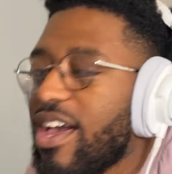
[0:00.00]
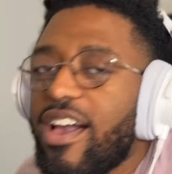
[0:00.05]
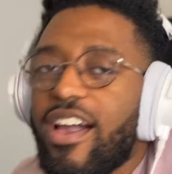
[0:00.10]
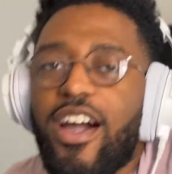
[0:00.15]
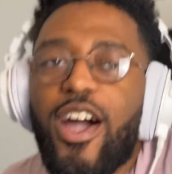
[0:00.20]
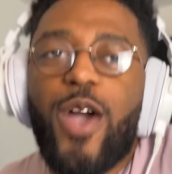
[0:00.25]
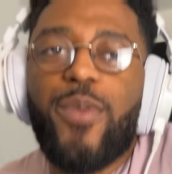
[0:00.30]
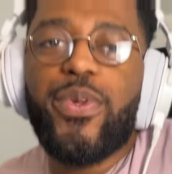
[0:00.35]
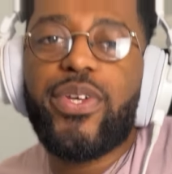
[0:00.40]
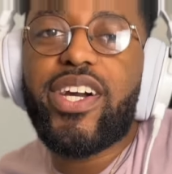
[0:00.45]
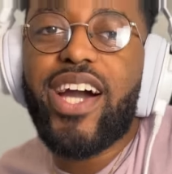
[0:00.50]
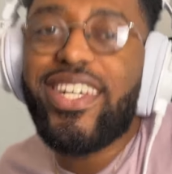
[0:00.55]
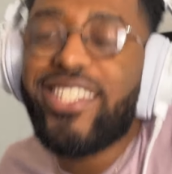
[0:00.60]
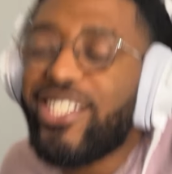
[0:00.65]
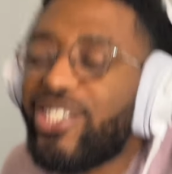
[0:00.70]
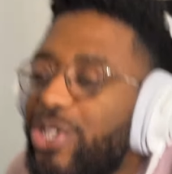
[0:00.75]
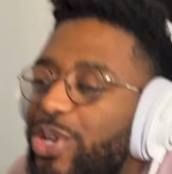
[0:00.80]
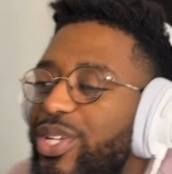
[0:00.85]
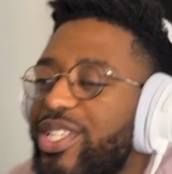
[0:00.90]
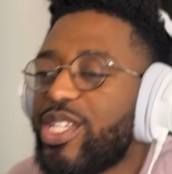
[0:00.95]
I hope you guys
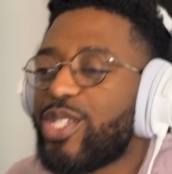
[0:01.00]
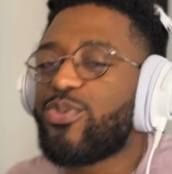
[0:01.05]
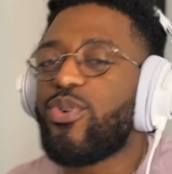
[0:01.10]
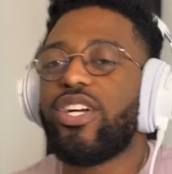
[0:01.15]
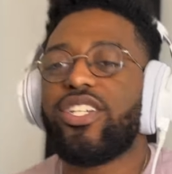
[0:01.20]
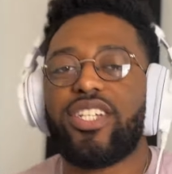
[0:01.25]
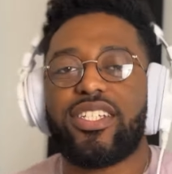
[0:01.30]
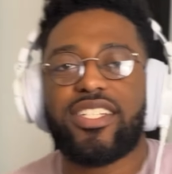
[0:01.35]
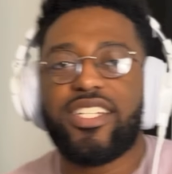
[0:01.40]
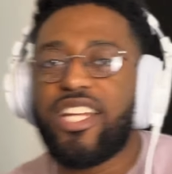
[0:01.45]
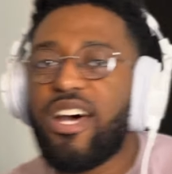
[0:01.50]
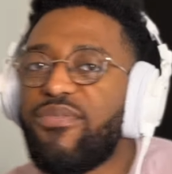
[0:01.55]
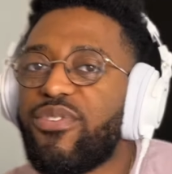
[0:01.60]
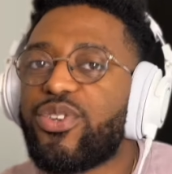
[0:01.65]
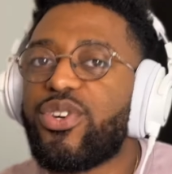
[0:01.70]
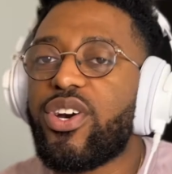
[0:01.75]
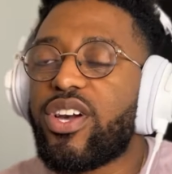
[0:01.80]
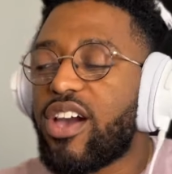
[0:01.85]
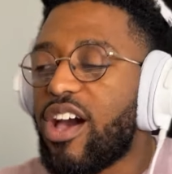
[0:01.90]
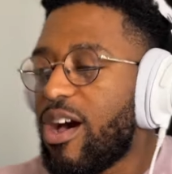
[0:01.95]
enjoyed this one. Just another
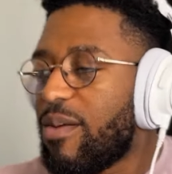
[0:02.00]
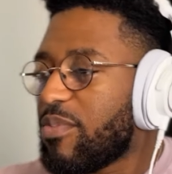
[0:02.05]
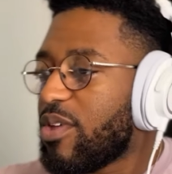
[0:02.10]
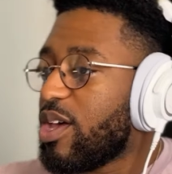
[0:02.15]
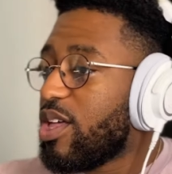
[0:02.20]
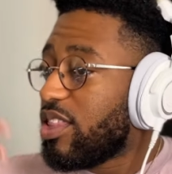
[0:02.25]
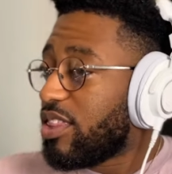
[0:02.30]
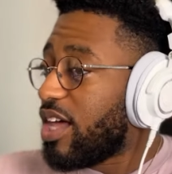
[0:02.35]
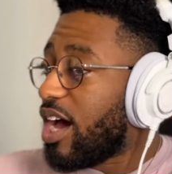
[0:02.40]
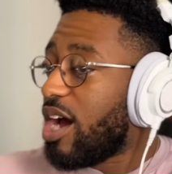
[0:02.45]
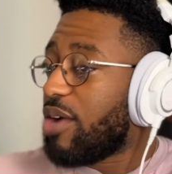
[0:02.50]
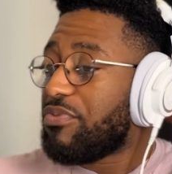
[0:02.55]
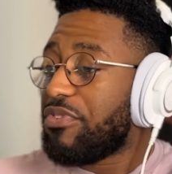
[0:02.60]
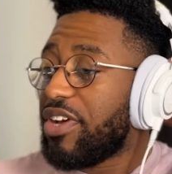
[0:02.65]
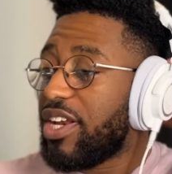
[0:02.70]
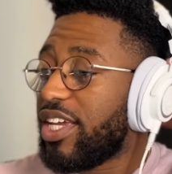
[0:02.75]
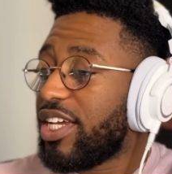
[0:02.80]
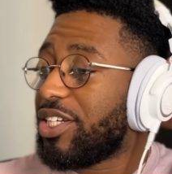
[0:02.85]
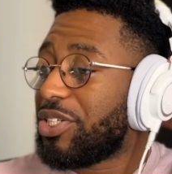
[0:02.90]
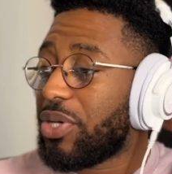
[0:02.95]
cook up that I
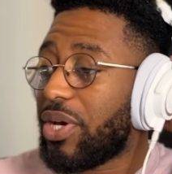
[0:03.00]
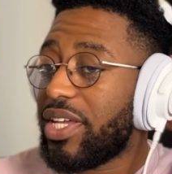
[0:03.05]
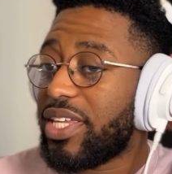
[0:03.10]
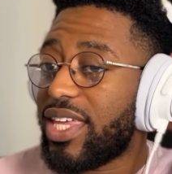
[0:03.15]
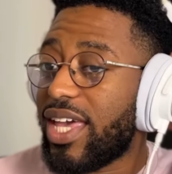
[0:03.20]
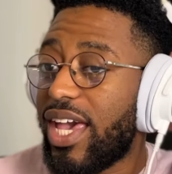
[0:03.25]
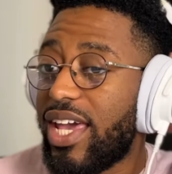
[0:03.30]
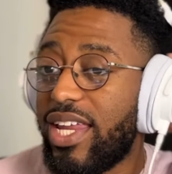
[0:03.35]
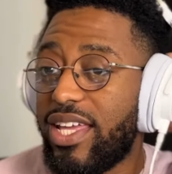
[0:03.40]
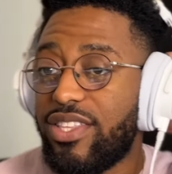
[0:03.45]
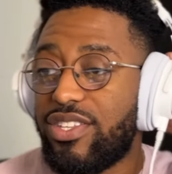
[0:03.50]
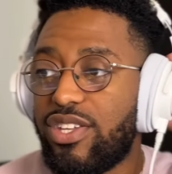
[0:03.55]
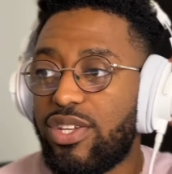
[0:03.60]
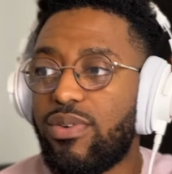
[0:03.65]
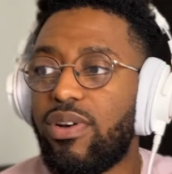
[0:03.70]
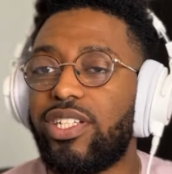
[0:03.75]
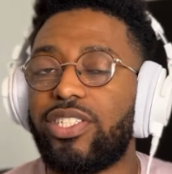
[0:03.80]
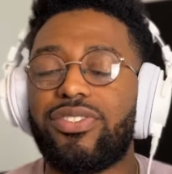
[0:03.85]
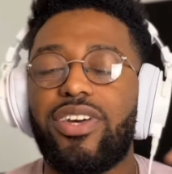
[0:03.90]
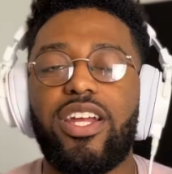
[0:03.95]
really enjoyed getting into.
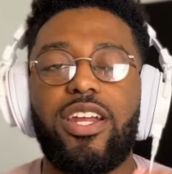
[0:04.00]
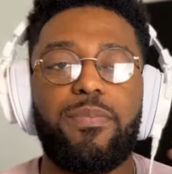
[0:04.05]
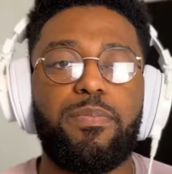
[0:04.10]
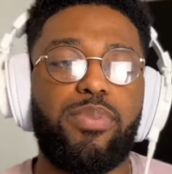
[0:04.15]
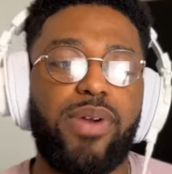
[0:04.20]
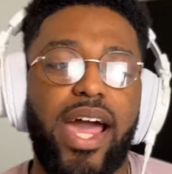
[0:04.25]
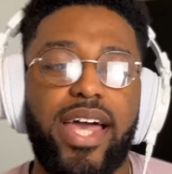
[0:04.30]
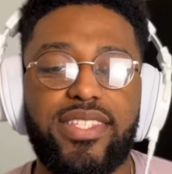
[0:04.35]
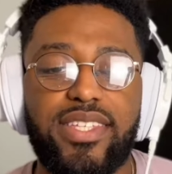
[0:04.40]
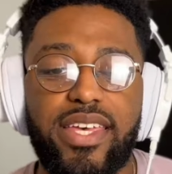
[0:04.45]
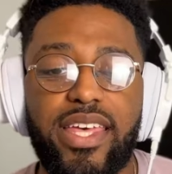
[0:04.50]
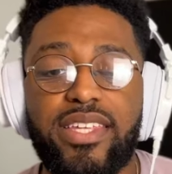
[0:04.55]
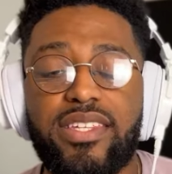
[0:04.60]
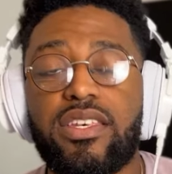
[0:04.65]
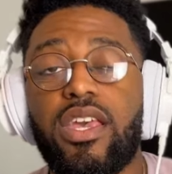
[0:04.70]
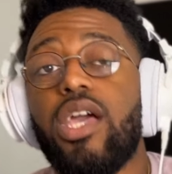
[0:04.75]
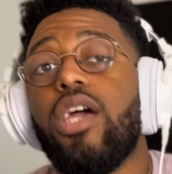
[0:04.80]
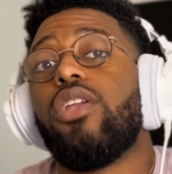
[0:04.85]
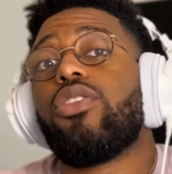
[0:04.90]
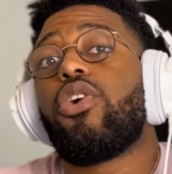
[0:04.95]
I was trying to practice
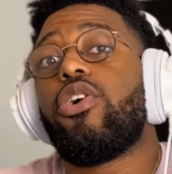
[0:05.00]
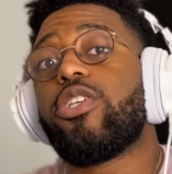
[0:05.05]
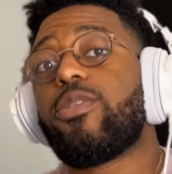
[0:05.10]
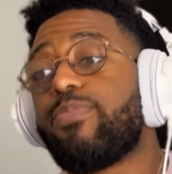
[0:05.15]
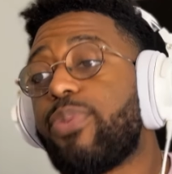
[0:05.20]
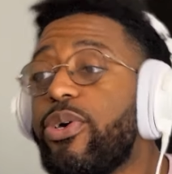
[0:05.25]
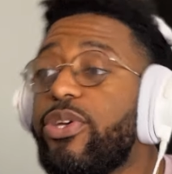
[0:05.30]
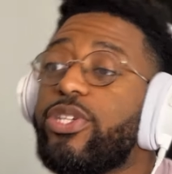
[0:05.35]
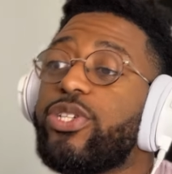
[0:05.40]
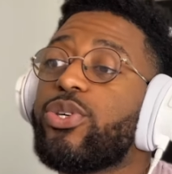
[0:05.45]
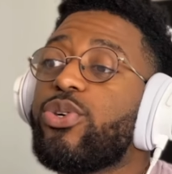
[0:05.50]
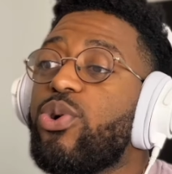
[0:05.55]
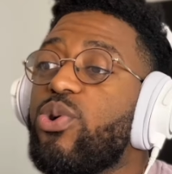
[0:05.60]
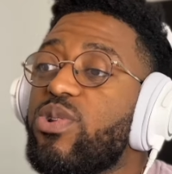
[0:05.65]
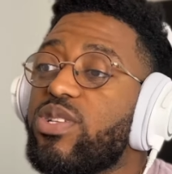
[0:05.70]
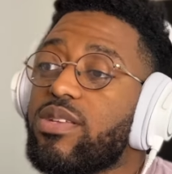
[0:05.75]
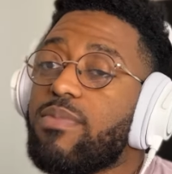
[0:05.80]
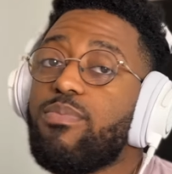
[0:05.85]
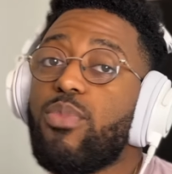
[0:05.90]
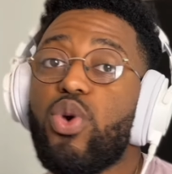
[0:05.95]
those push
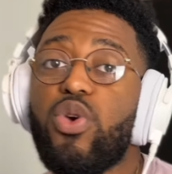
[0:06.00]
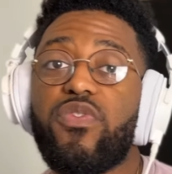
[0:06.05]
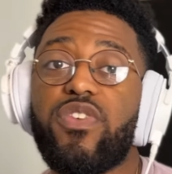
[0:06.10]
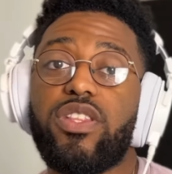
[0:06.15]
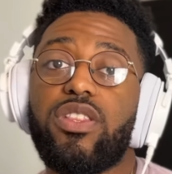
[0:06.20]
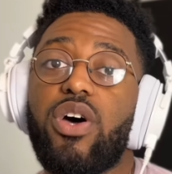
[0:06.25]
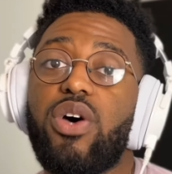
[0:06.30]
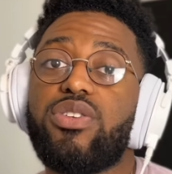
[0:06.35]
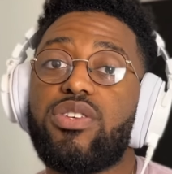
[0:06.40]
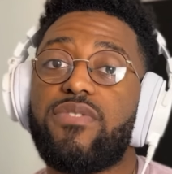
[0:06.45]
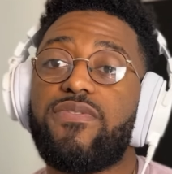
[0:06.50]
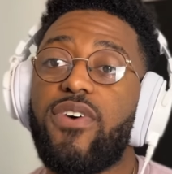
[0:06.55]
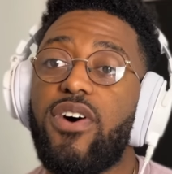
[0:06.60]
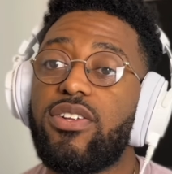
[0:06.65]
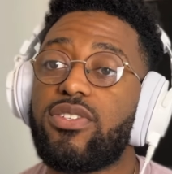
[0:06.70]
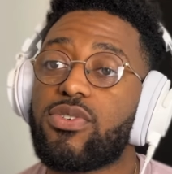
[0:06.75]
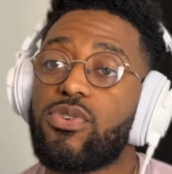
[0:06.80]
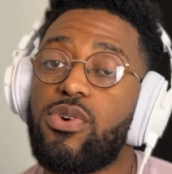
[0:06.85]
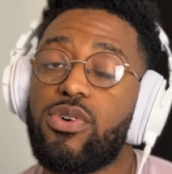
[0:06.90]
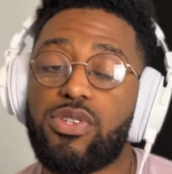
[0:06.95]
chords and moving those
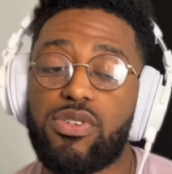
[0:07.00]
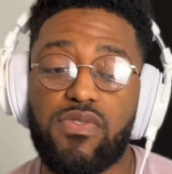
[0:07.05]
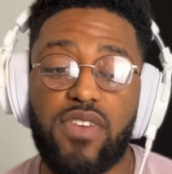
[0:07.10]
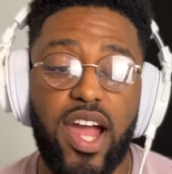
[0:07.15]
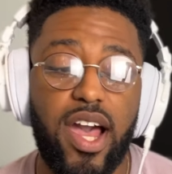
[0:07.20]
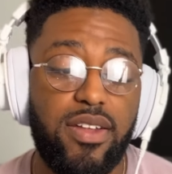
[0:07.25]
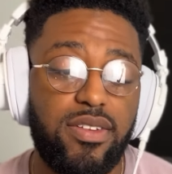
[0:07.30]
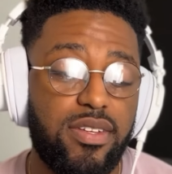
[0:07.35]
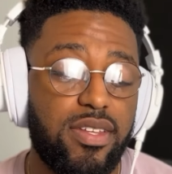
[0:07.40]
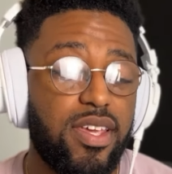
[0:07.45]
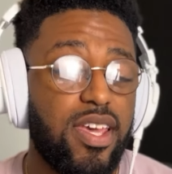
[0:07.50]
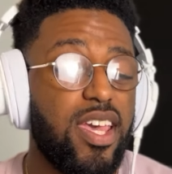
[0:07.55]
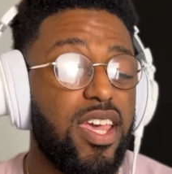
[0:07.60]
advanced chords around.